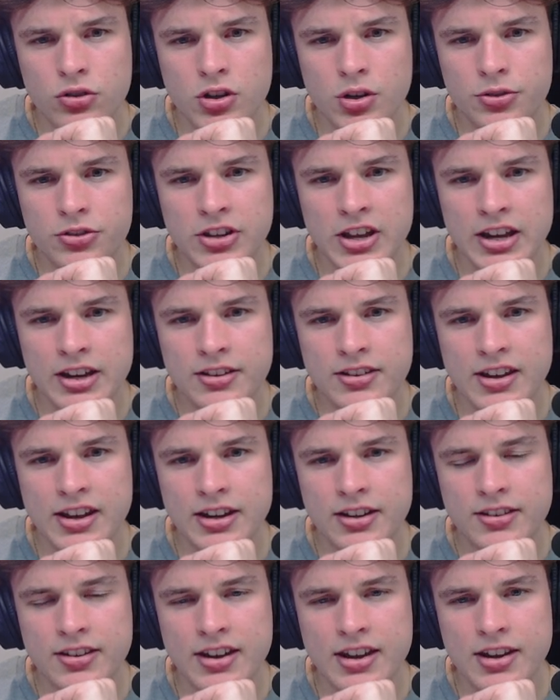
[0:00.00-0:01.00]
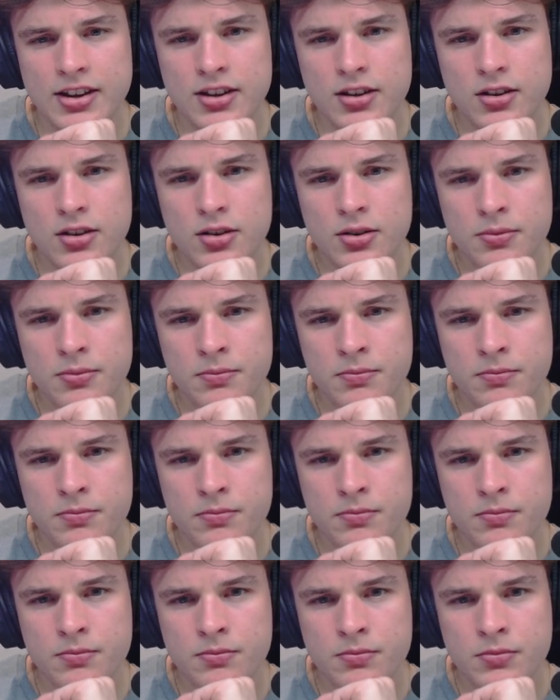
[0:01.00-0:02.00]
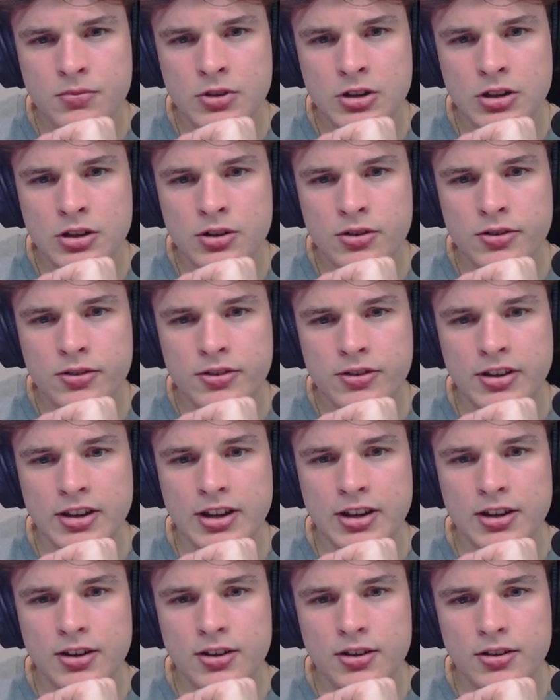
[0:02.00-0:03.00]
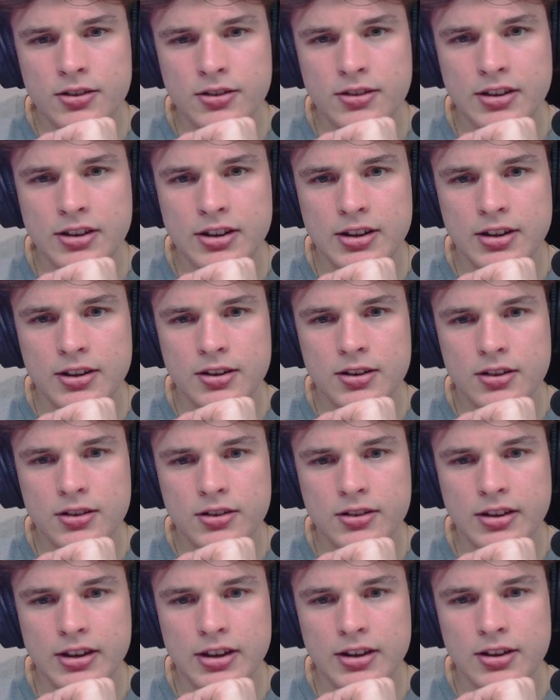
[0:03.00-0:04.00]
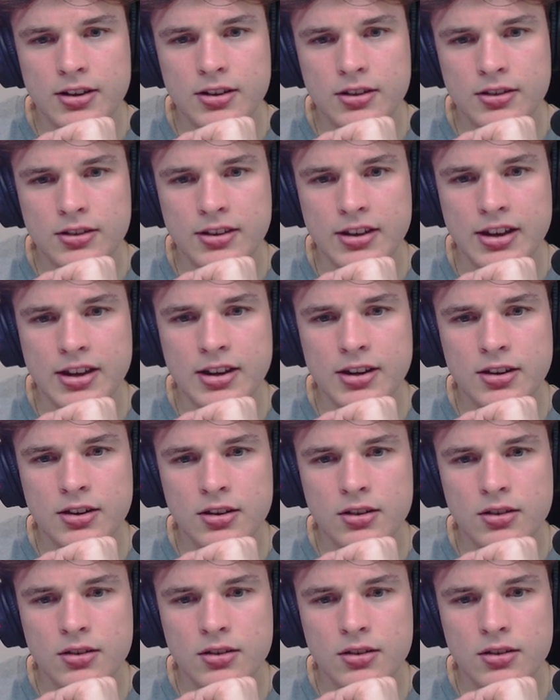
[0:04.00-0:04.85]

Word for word: go take, take, take. Take, take, take, take